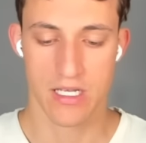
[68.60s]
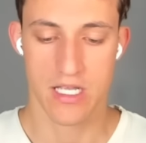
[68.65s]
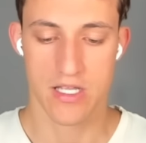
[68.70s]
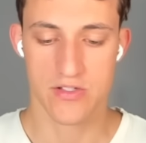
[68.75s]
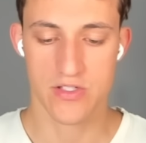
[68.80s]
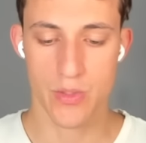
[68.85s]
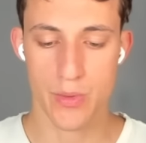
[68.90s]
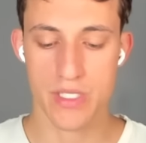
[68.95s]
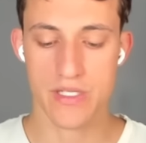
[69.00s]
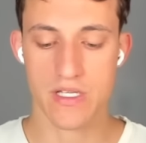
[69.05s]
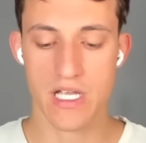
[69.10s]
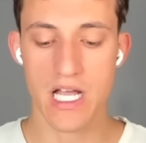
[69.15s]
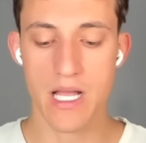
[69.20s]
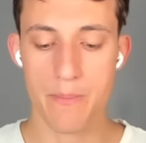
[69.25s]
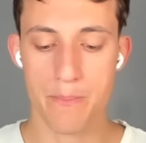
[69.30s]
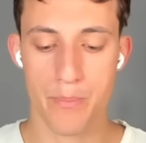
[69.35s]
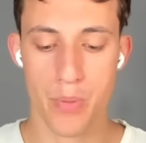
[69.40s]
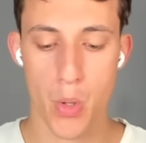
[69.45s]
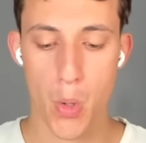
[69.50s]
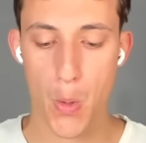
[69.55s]
So he's
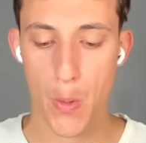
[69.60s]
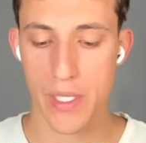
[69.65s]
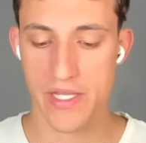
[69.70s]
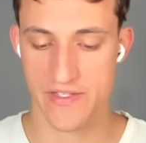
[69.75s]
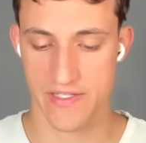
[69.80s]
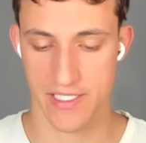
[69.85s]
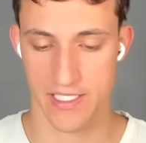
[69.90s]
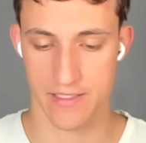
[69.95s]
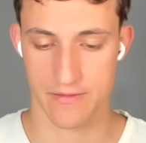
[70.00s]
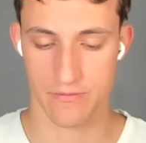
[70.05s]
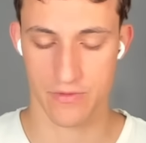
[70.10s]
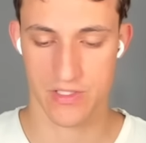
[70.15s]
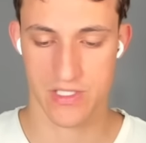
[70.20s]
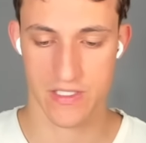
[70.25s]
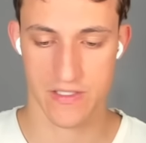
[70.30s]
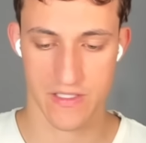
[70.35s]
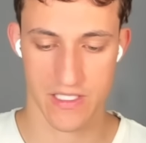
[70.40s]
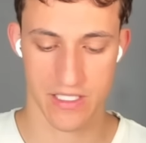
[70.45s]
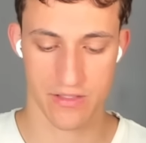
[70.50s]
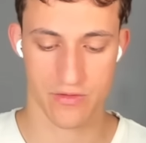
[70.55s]
got poison, which
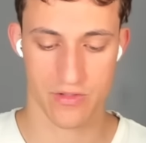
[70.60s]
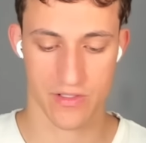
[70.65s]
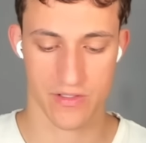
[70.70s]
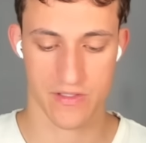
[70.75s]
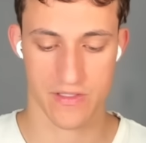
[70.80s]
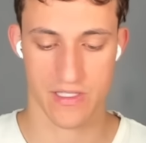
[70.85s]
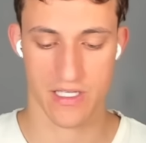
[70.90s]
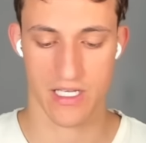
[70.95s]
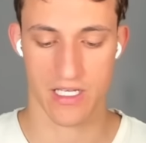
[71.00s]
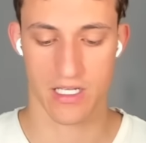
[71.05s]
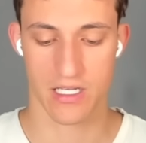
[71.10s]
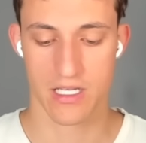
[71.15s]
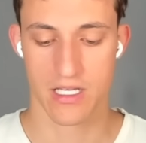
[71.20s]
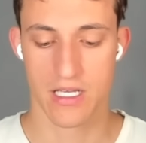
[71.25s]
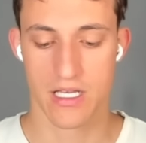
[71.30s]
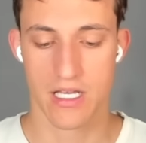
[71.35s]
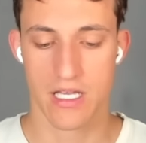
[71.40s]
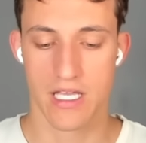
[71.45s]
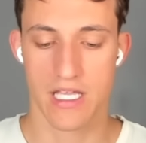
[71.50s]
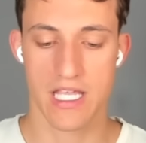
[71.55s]
is interesting.
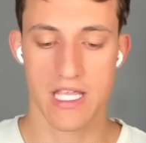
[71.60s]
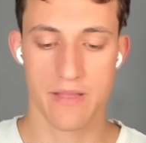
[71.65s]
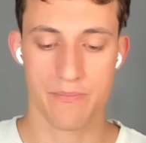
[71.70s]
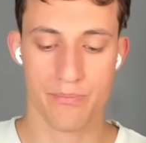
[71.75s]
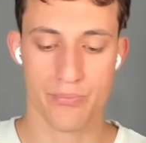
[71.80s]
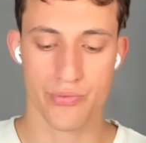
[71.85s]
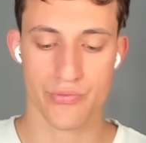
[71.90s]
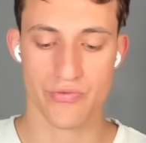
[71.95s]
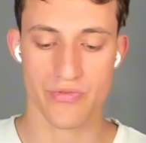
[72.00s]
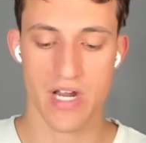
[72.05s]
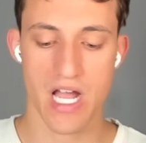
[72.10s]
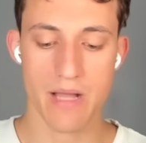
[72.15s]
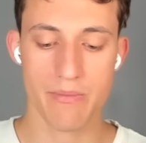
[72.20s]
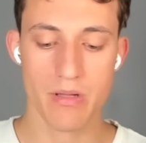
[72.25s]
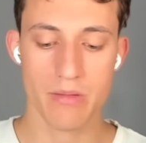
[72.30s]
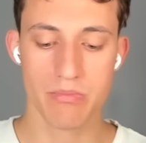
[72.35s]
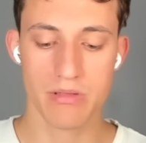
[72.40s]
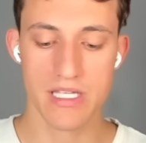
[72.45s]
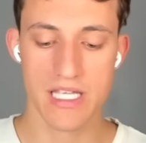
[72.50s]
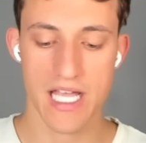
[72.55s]
He
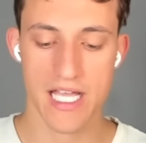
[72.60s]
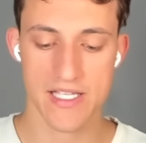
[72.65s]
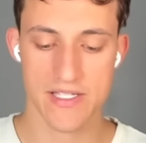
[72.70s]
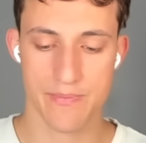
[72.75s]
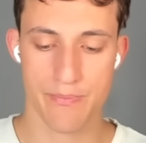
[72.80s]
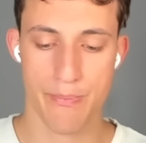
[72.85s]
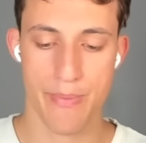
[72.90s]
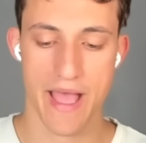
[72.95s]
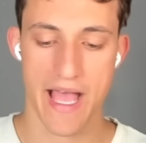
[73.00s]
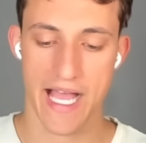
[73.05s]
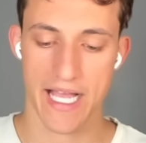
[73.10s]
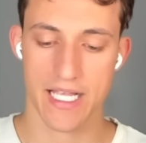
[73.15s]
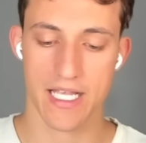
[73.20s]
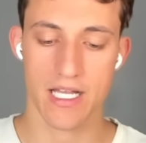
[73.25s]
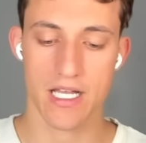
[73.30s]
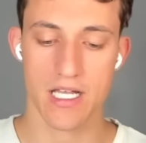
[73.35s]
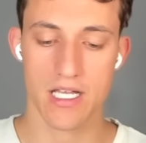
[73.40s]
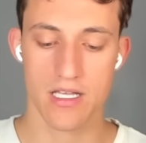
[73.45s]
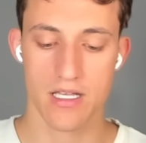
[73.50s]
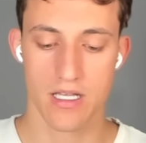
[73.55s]
probably has P.E.K.K.A,
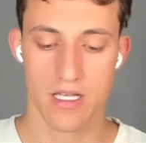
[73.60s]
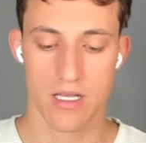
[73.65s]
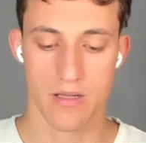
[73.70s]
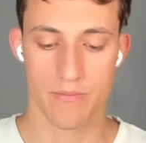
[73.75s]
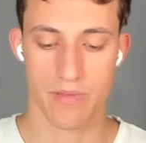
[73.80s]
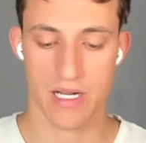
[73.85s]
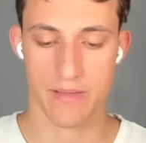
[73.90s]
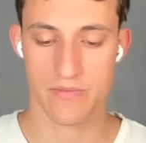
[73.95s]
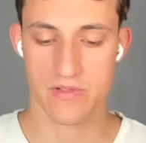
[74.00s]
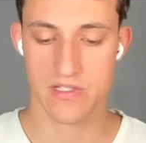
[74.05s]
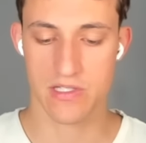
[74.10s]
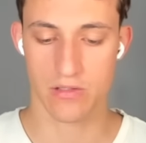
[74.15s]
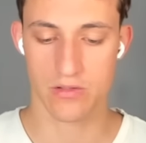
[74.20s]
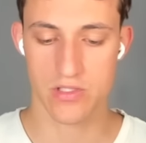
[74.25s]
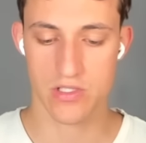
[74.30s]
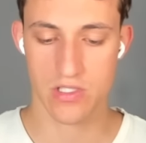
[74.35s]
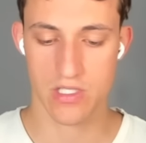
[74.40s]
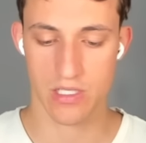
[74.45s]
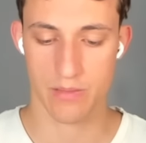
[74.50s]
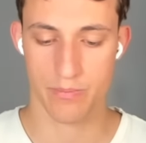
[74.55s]
but I'm still
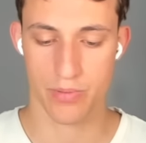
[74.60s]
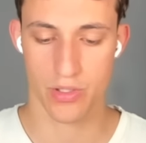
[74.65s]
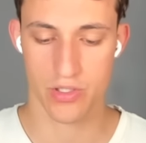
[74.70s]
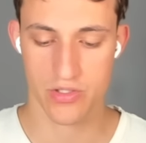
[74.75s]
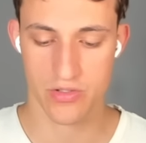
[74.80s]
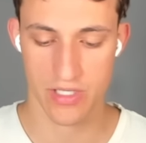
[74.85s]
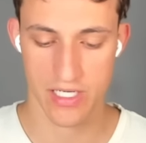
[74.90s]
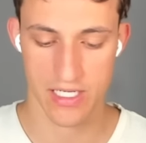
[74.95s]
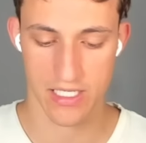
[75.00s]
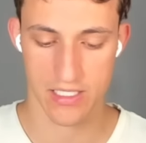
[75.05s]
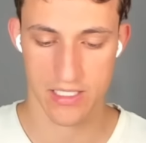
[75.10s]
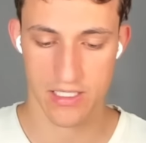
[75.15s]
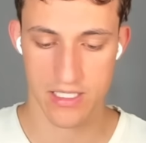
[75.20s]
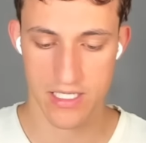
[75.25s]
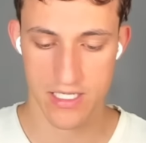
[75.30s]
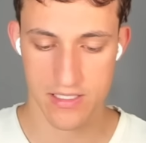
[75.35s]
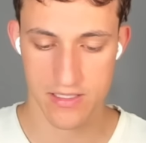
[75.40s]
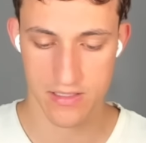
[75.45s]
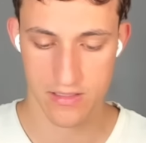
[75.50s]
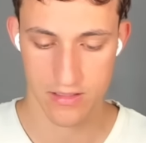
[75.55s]
just going to push right into
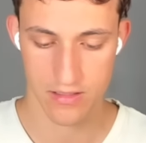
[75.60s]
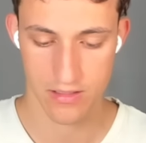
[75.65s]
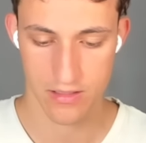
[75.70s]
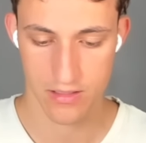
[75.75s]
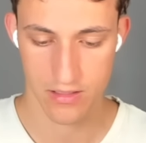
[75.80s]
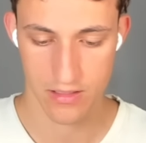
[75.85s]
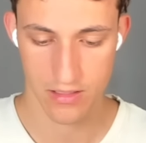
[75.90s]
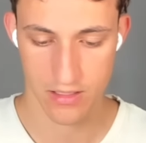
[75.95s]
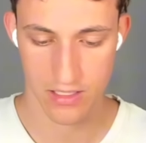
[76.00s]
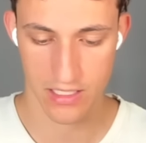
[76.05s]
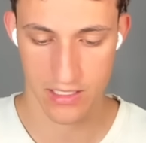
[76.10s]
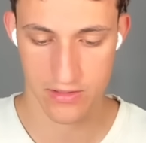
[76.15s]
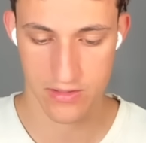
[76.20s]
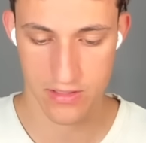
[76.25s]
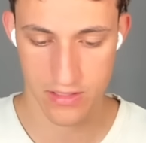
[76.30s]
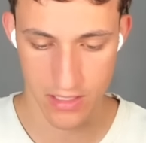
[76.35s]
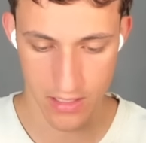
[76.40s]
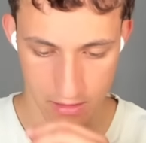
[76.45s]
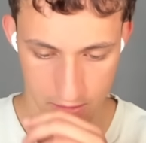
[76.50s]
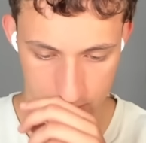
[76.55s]
this.
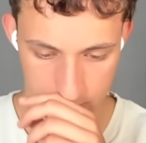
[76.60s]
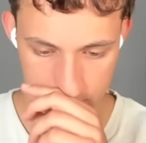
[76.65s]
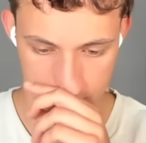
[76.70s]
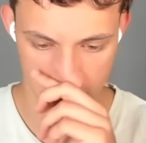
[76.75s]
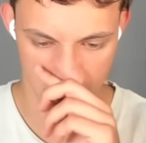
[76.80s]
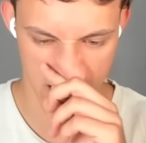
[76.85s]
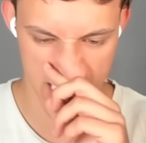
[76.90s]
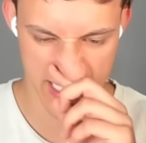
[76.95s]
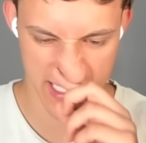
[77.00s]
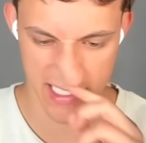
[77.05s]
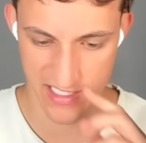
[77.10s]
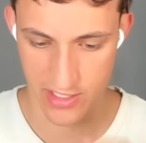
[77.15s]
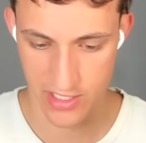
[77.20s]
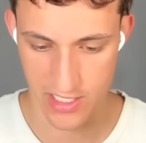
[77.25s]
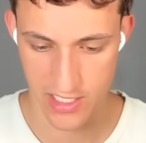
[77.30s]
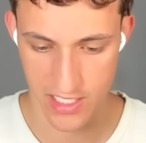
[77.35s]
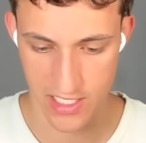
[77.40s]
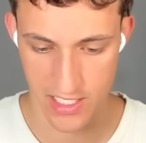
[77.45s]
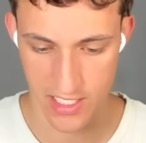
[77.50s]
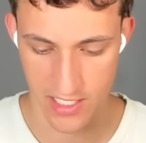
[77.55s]
Let's go
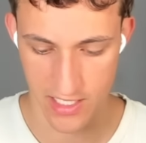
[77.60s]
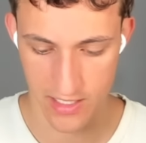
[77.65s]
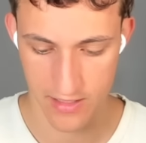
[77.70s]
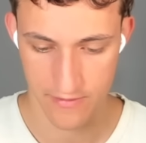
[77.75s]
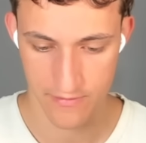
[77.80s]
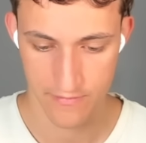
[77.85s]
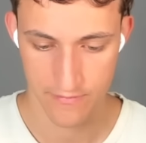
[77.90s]
ICG here.